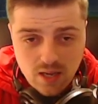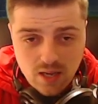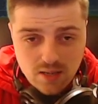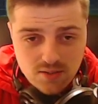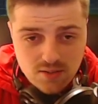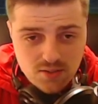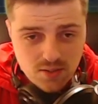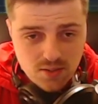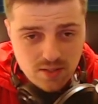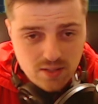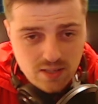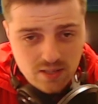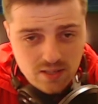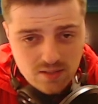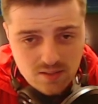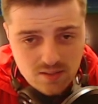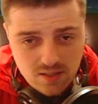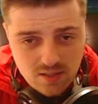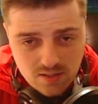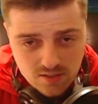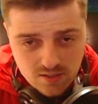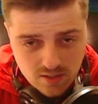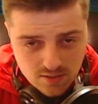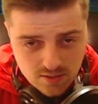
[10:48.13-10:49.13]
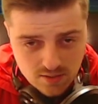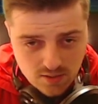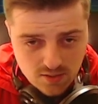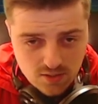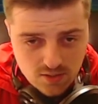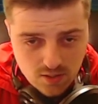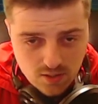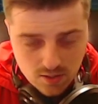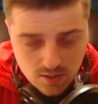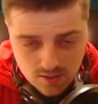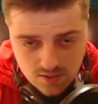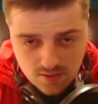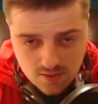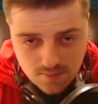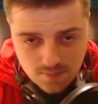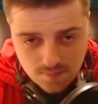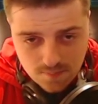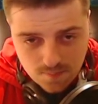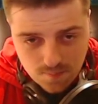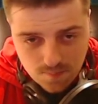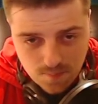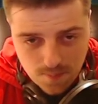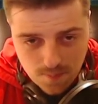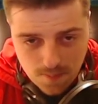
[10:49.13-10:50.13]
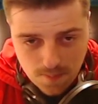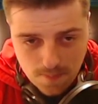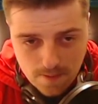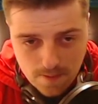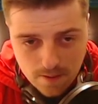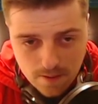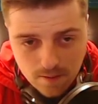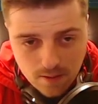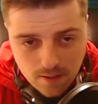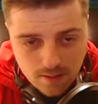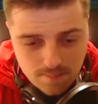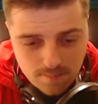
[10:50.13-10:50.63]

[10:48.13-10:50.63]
So these kinds of stocks, you know,